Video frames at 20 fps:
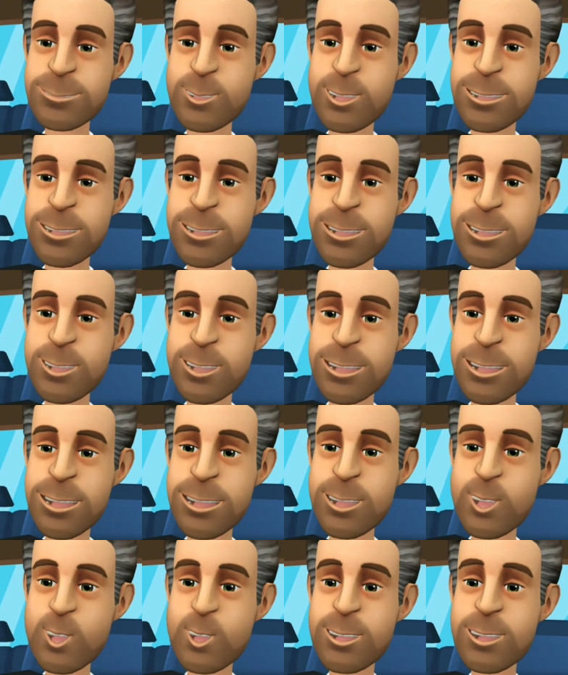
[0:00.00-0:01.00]
while journeys
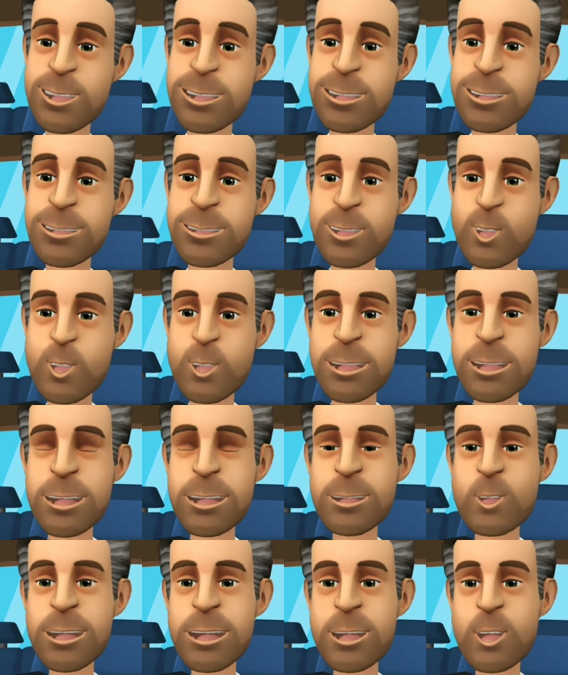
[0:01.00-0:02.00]
shorter than 2
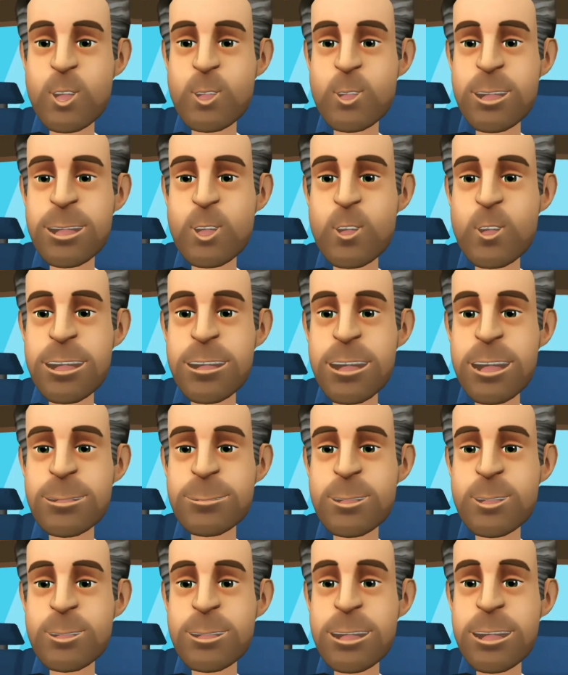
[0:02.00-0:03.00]
days will cost you
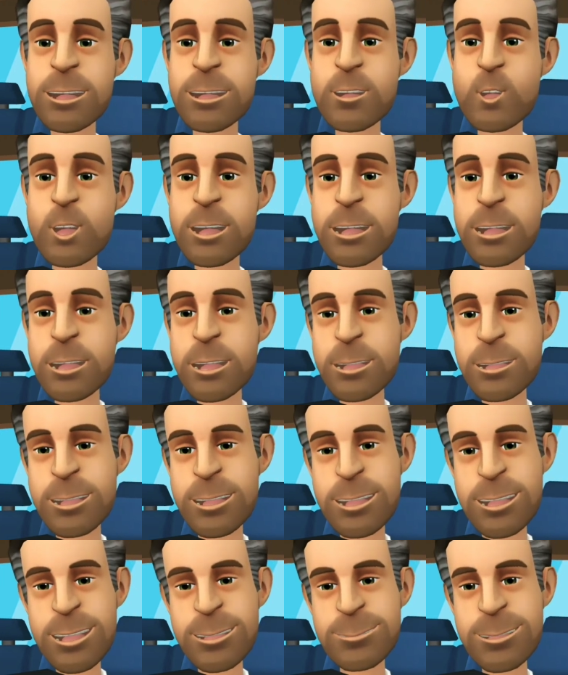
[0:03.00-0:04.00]
50% of 1 day's
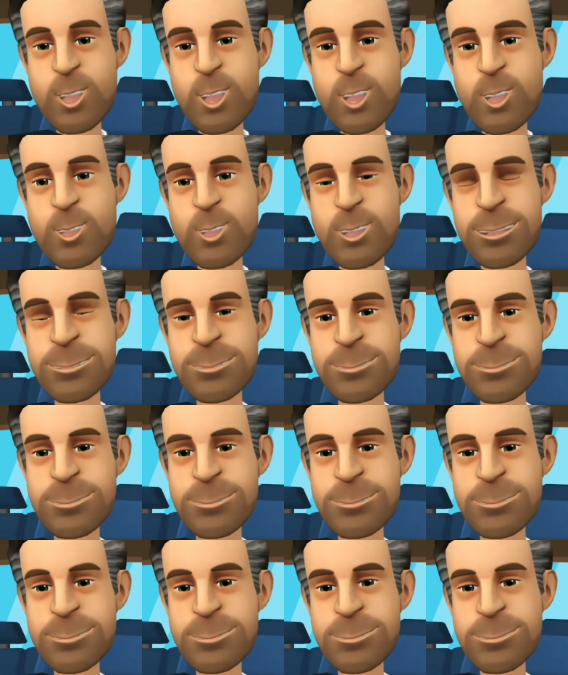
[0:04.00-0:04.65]
trip cost.